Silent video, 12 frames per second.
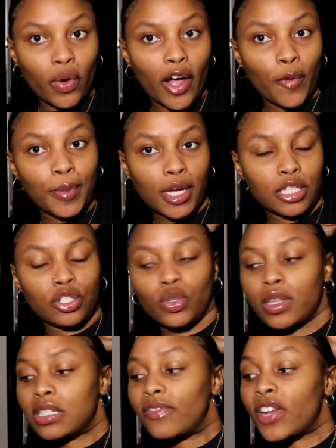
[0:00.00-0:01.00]
I hope you guys
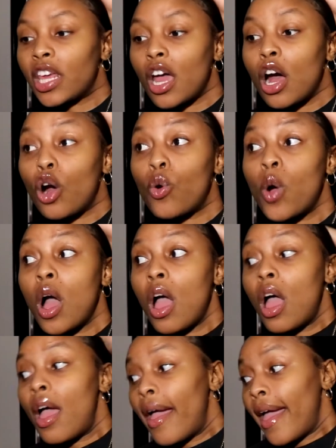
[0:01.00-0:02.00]
enjoy this video.
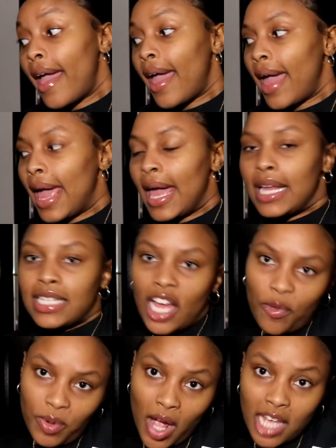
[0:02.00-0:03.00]
And I
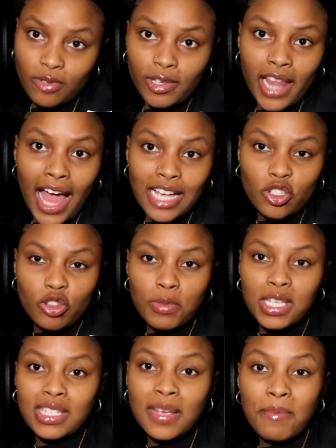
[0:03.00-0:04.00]
hope you guys relax with
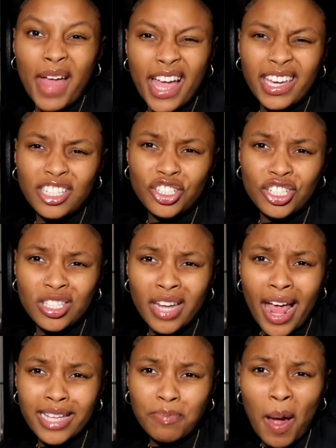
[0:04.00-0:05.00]
me. Sit back, get your
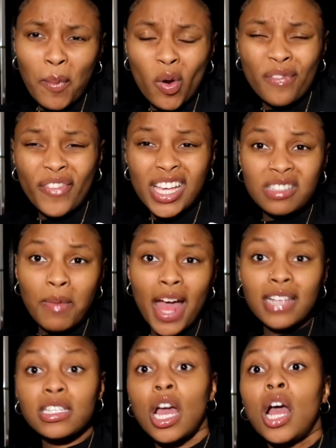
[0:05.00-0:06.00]
snacks, popcorn, face
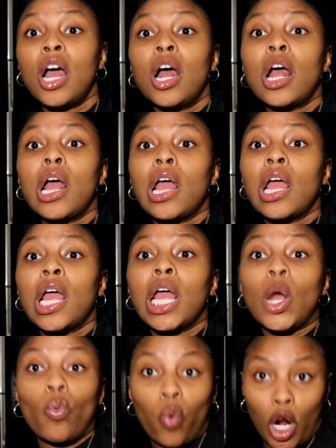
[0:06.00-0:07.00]
mask.
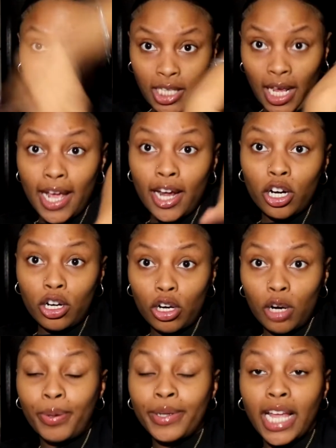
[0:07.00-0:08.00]
Wash that hair,
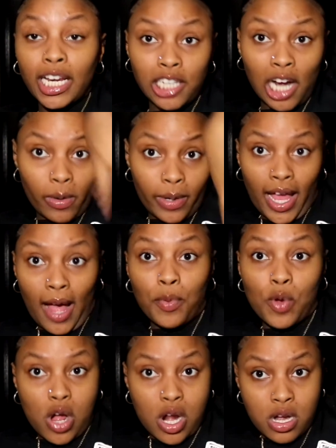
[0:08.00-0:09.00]
girl. Put that shower cap
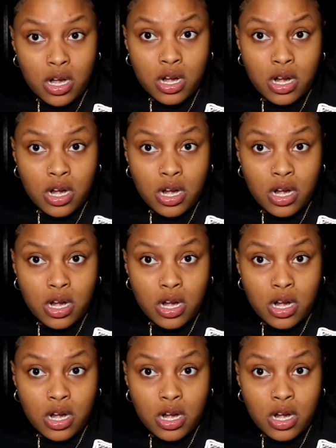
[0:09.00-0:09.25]
on.